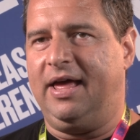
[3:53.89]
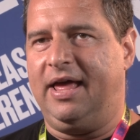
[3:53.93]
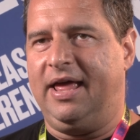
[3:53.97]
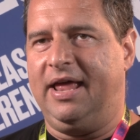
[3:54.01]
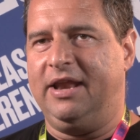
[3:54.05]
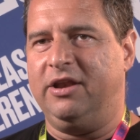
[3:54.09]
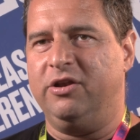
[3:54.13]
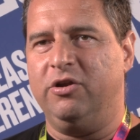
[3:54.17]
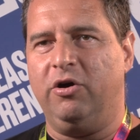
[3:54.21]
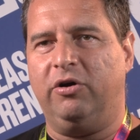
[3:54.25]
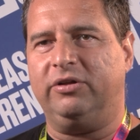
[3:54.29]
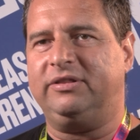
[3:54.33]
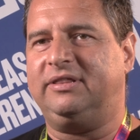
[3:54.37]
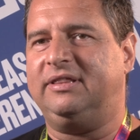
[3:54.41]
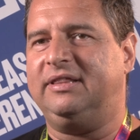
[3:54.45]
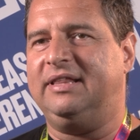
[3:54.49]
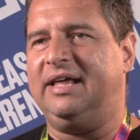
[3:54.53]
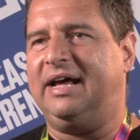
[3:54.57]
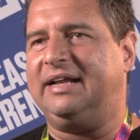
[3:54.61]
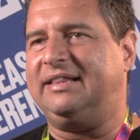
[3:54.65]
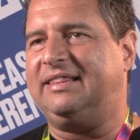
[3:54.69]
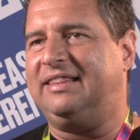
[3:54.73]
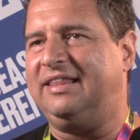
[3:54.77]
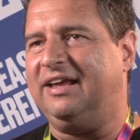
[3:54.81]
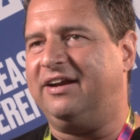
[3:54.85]
and not
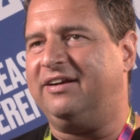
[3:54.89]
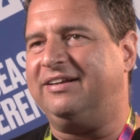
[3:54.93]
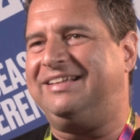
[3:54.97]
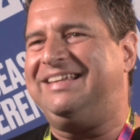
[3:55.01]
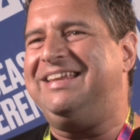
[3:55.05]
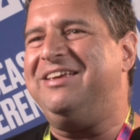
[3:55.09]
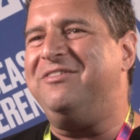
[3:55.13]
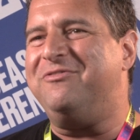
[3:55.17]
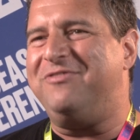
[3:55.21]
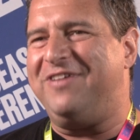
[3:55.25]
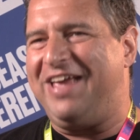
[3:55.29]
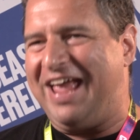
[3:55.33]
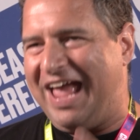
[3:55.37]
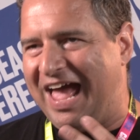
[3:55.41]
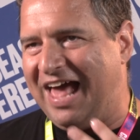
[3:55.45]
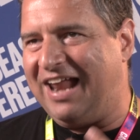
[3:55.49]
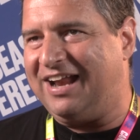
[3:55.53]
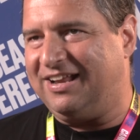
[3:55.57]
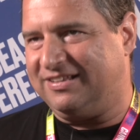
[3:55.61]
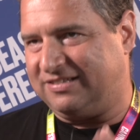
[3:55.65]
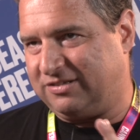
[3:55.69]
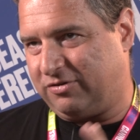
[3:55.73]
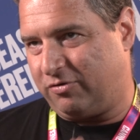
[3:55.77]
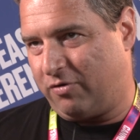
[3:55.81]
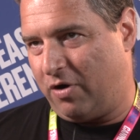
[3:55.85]
that their
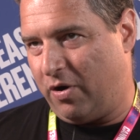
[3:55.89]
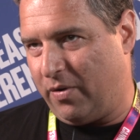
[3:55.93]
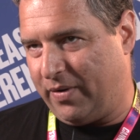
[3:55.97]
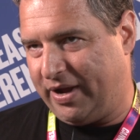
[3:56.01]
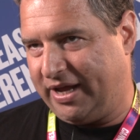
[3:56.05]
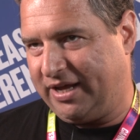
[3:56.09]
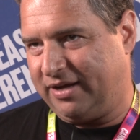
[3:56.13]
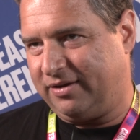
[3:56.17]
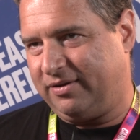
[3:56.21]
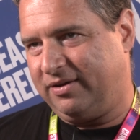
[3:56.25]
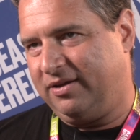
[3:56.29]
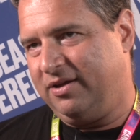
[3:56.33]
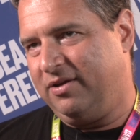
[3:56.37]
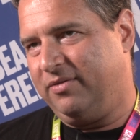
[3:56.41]
TVL is growing,